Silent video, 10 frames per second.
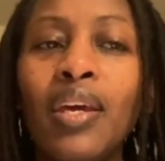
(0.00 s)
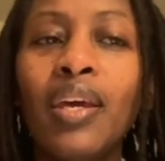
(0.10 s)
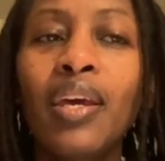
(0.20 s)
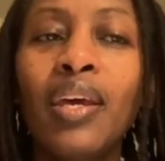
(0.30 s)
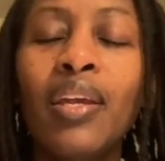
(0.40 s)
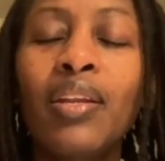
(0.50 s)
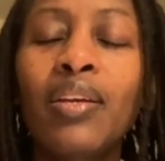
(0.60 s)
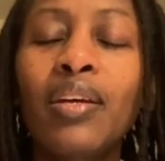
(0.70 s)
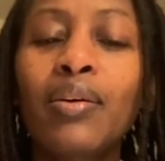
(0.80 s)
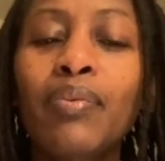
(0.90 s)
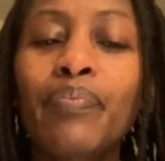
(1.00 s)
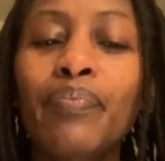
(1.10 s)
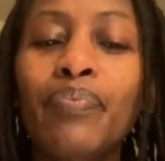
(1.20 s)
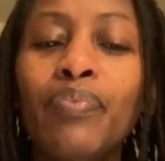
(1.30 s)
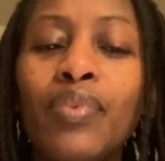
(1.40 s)
And
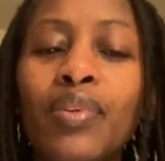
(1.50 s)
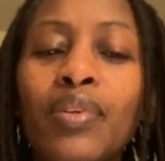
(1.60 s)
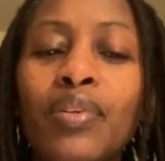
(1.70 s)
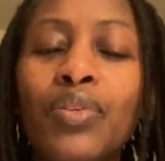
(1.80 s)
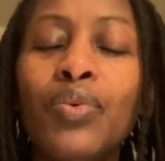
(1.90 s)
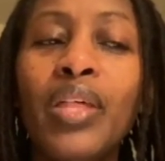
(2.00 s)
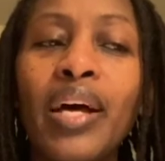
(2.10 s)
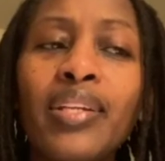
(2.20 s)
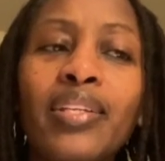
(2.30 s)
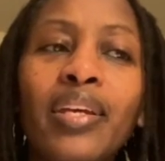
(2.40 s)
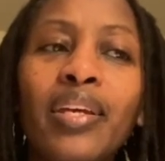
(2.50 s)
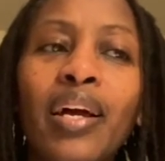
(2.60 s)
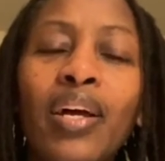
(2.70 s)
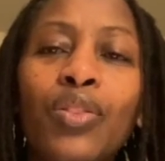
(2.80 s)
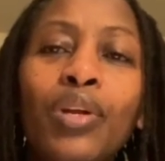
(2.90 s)
so that day I
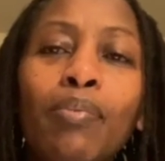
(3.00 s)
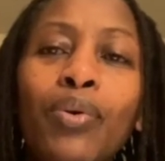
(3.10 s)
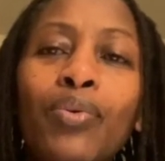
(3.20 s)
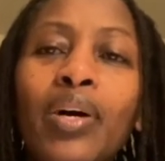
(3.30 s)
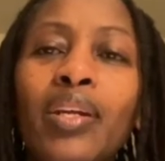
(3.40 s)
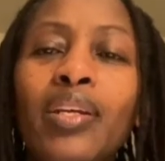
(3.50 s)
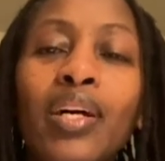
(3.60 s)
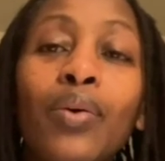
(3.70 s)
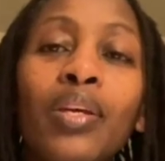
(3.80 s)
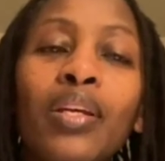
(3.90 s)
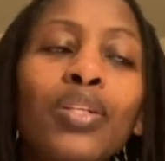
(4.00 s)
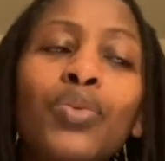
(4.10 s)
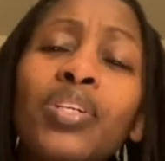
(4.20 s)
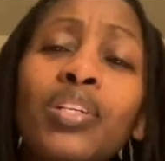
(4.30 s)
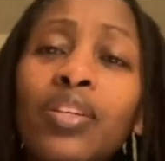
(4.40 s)
had thought about running down the hill. It
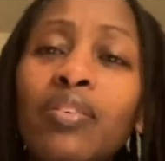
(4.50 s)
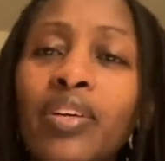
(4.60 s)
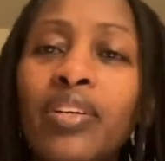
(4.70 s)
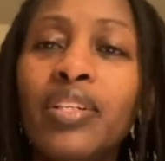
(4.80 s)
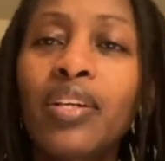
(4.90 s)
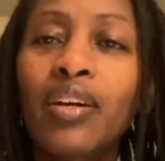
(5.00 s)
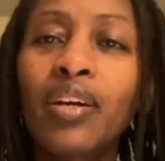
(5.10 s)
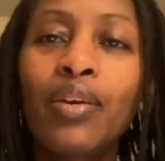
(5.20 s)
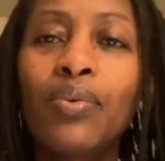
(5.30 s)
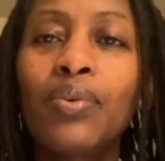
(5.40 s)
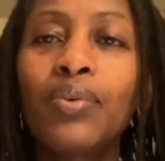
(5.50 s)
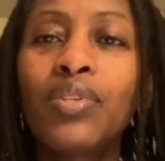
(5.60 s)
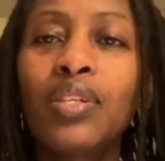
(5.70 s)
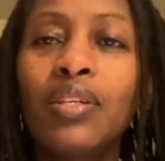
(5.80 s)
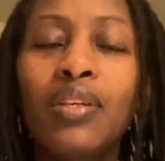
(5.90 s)
was actually very dark and I could not
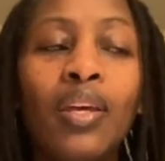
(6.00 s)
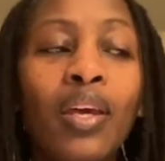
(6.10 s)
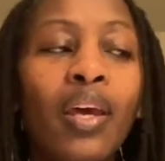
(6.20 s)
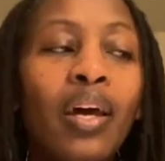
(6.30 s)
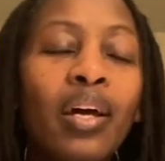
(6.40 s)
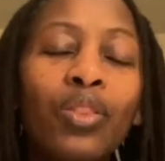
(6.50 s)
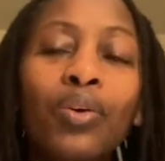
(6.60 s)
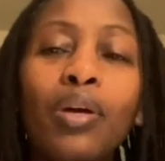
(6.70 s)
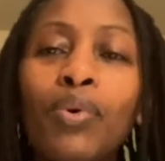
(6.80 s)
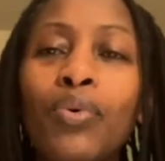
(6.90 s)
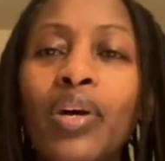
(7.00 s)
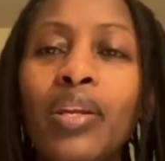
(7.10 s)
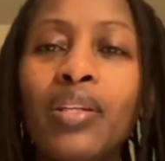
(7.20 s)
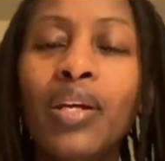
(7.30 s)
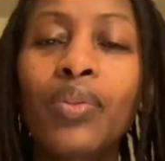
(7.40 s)
see. I had thought about running
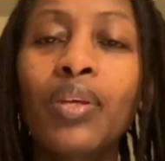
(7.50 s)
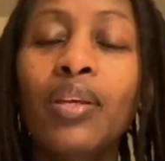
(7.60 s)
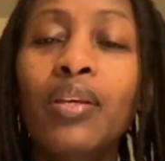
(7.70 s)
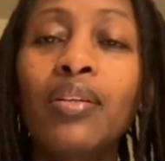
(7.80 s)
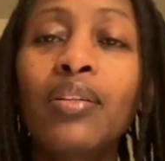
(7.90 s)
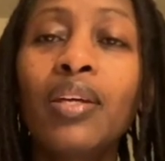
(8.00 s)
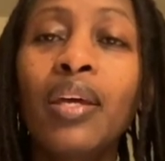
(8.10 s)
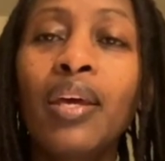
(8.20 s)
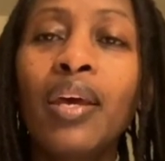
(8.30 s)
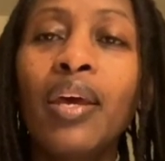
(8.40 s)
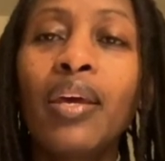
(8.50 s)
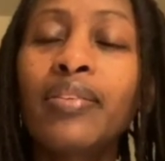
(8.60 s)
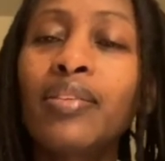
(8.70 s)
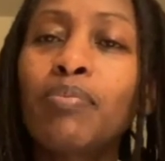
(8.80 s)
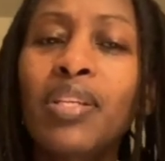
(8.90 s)
down the hill,
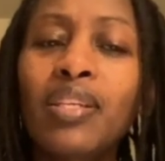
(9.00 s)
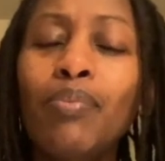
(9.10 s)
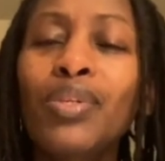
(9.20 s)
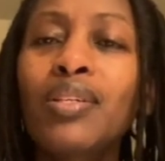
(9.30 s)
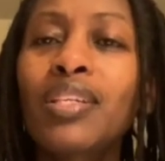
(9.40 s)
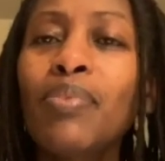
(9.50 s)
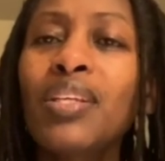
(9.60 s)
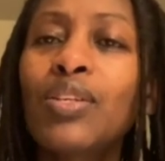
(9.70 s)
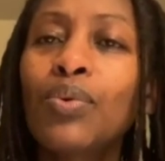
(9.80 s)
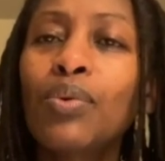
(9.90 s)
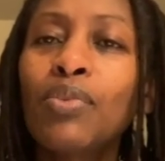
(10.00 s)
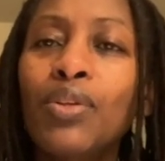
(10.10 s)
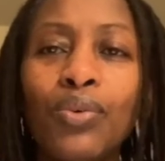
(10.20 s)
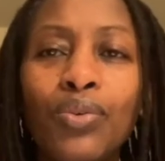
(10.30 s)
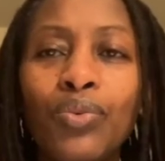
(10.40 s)
but something told me
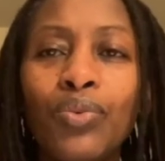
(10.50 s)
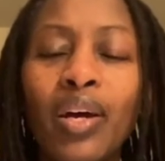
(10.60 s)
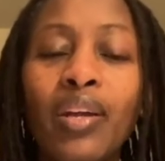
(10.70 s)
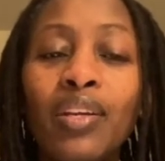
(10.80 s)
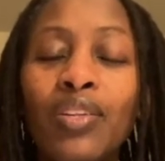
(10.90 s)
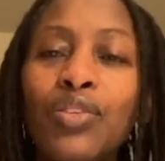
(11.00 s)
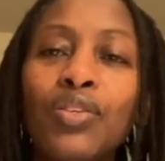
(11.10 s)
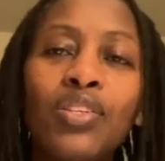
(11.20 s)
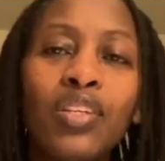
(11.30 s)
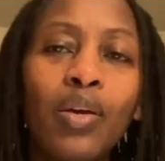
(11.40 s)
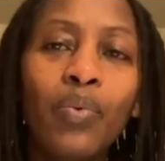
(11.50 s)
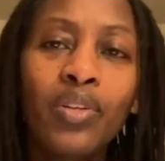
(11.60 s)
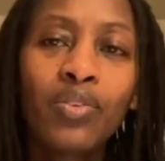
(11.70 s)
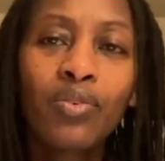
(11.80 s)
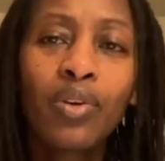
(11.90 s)
not to run, and instead I
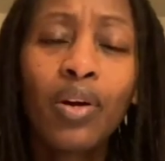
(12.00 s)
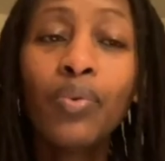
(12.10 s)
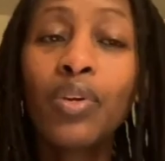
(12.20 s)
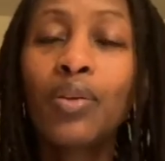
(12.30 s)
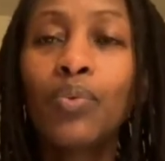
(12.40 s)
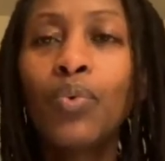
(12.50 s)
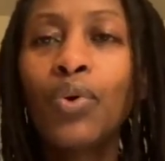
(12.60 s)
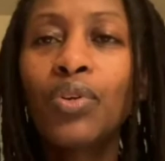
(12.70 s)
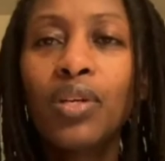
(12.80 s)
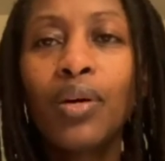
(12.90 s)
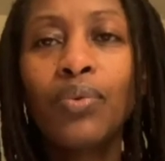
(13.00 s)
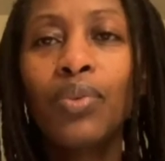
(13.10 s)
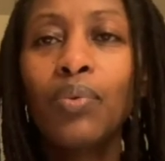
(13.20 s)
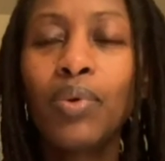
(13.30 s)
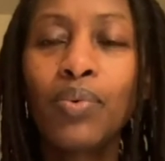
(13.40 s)
went around and walked down the
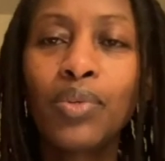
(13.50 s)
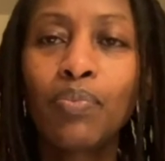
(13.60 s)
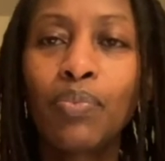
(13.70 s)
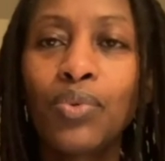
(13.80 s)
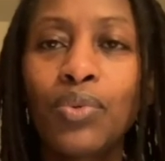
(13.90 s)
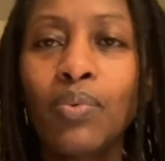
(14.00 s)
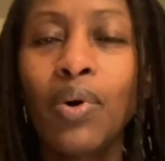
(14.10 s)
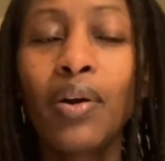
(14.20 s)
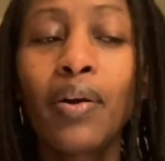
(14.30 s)
way I was supposed to walk.